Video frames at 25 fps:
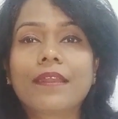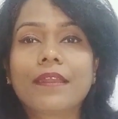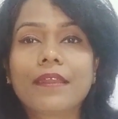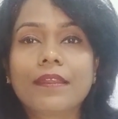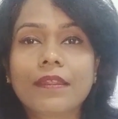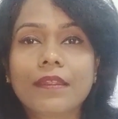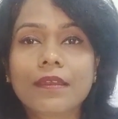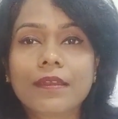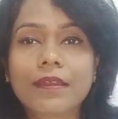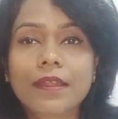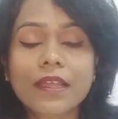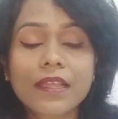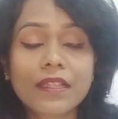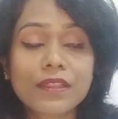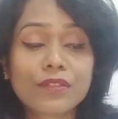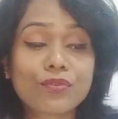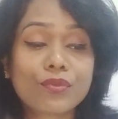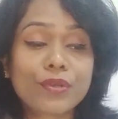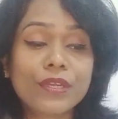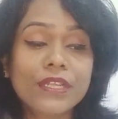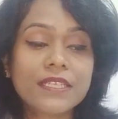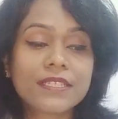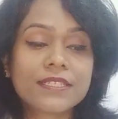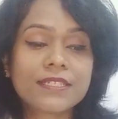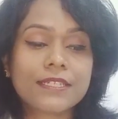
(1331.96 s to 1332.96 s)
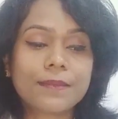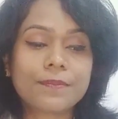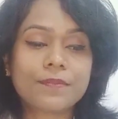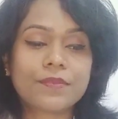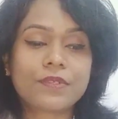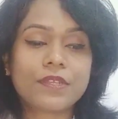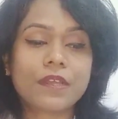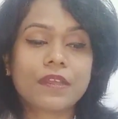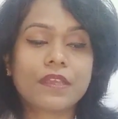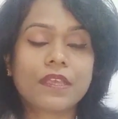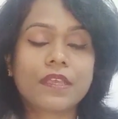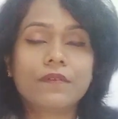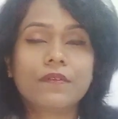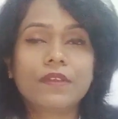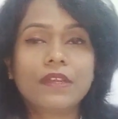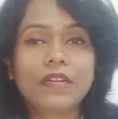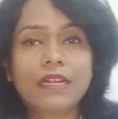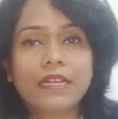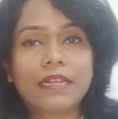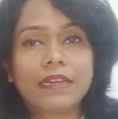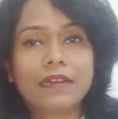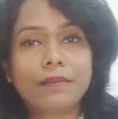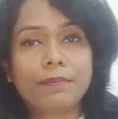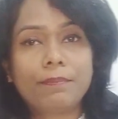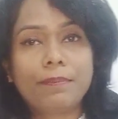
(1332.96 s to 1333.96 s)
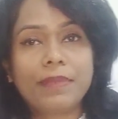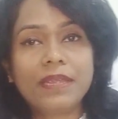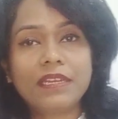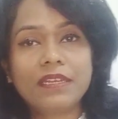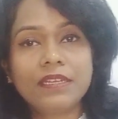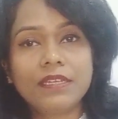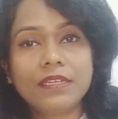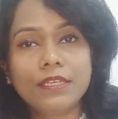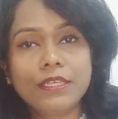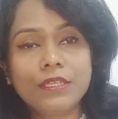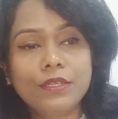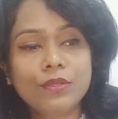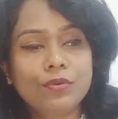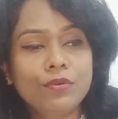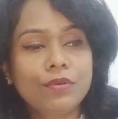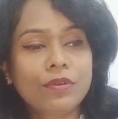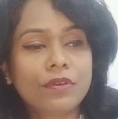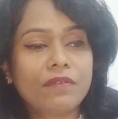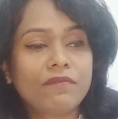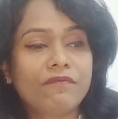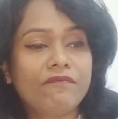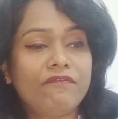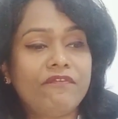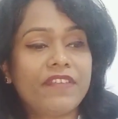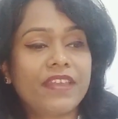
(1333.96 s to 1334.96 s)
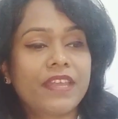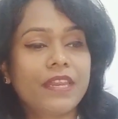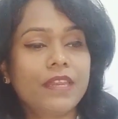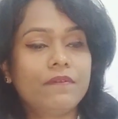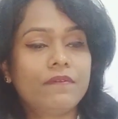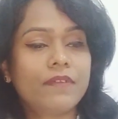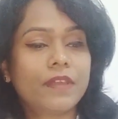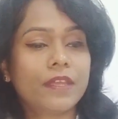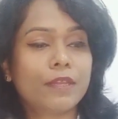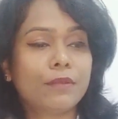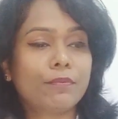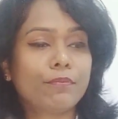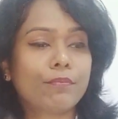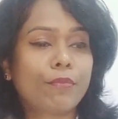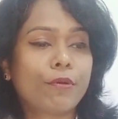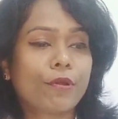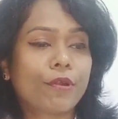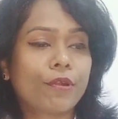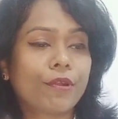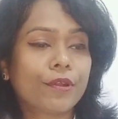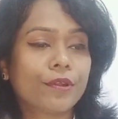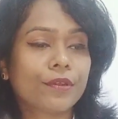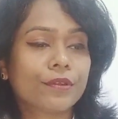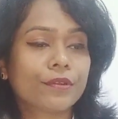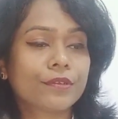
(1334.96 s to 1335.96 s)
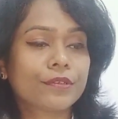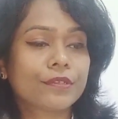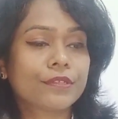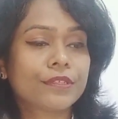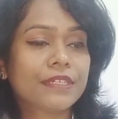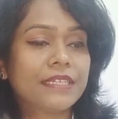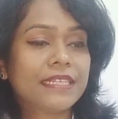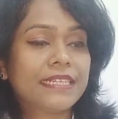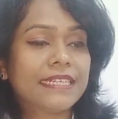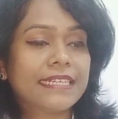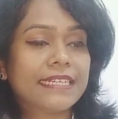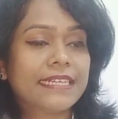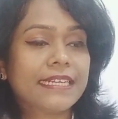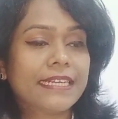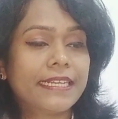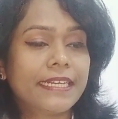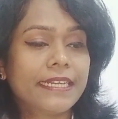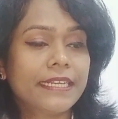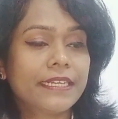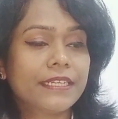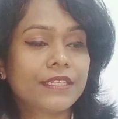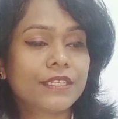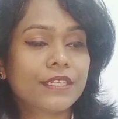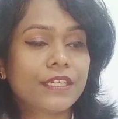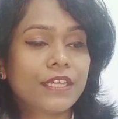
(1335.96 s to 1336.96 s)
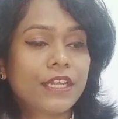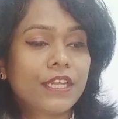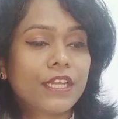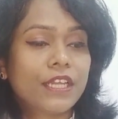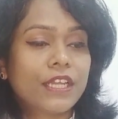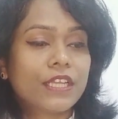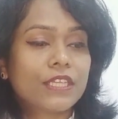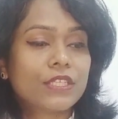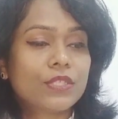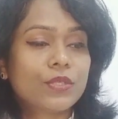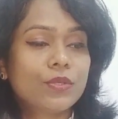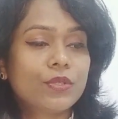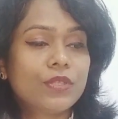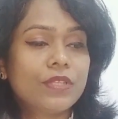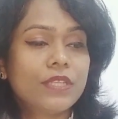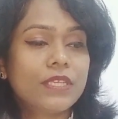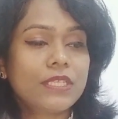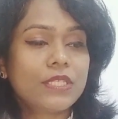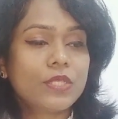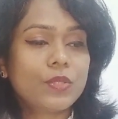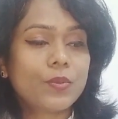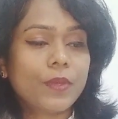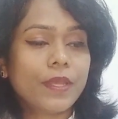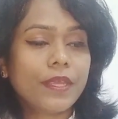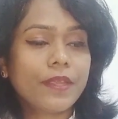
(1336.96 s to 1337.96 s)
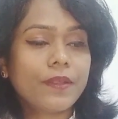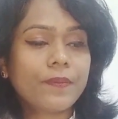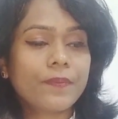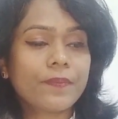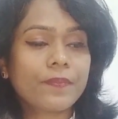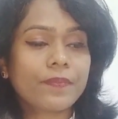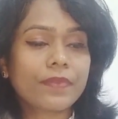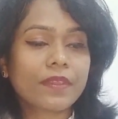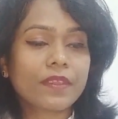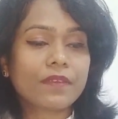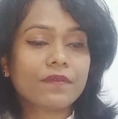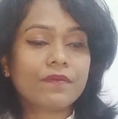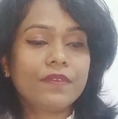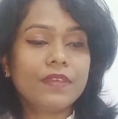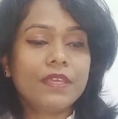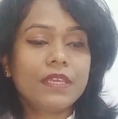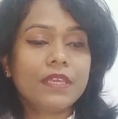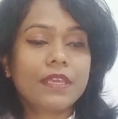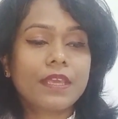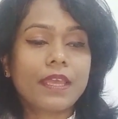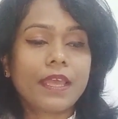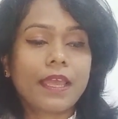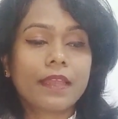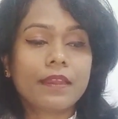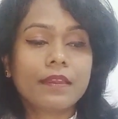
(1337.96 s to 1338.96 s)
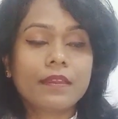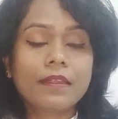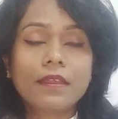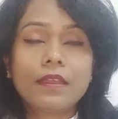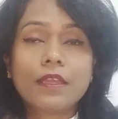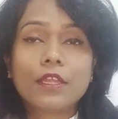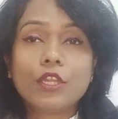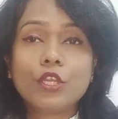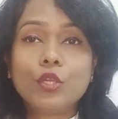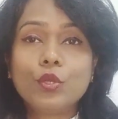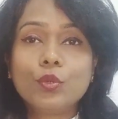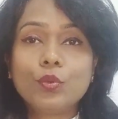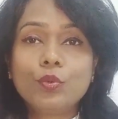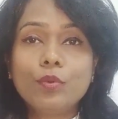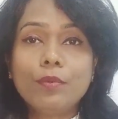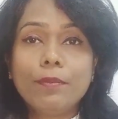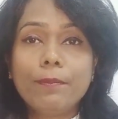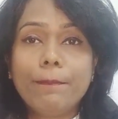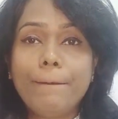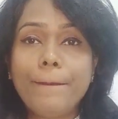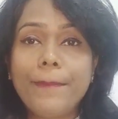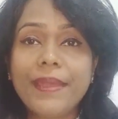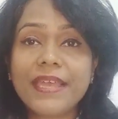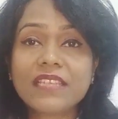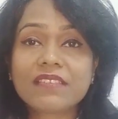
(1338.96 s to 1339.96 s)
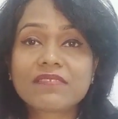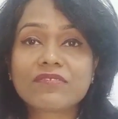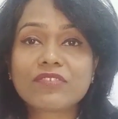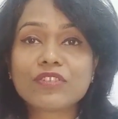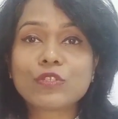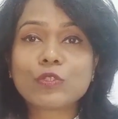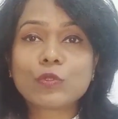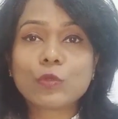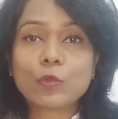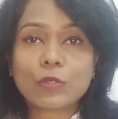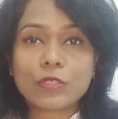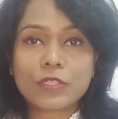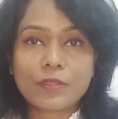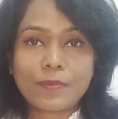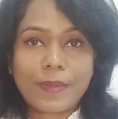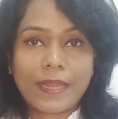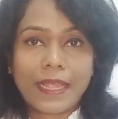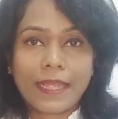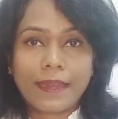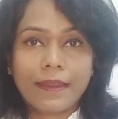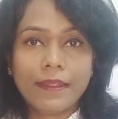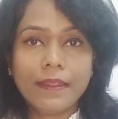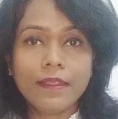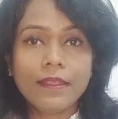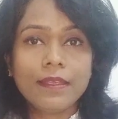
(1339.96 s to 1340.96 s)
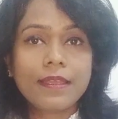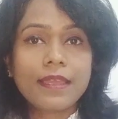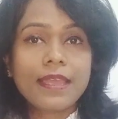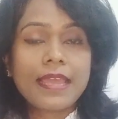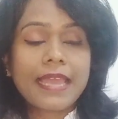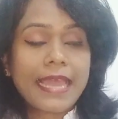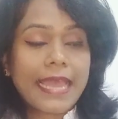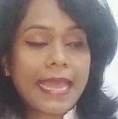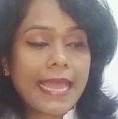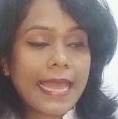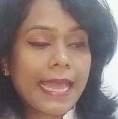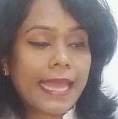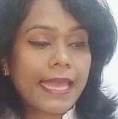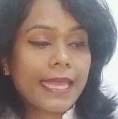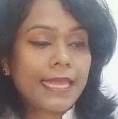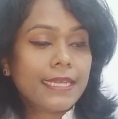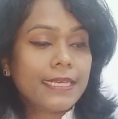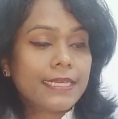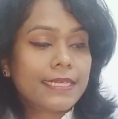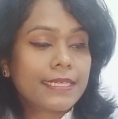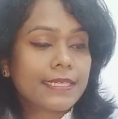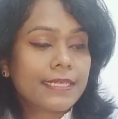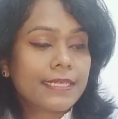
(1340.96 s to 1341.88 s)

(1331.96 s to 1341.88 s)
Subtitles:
in India. 3 steps are given, repeating you, very important, correct? So this way we can do best resource planning, and